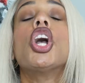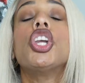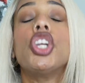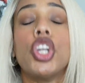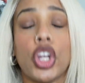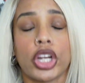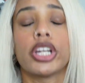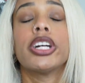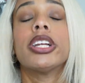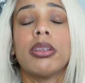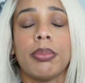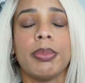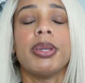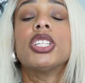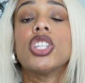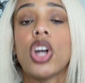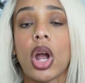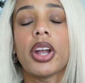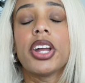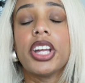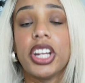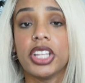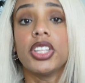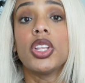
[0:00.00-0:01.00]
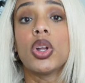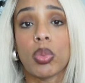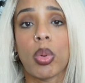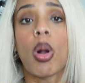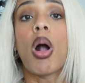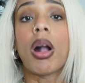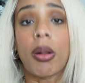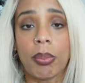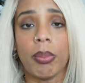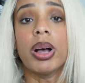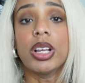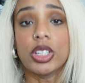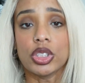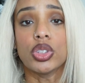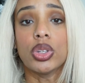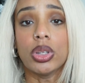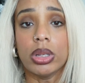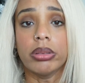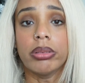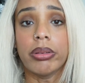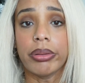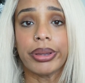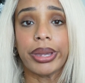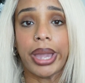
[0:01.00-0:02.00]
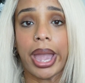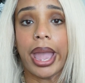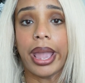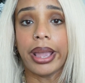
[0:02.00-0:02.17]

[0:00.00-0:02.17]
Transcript: you're gonna be targeting the wrong muscle, okay?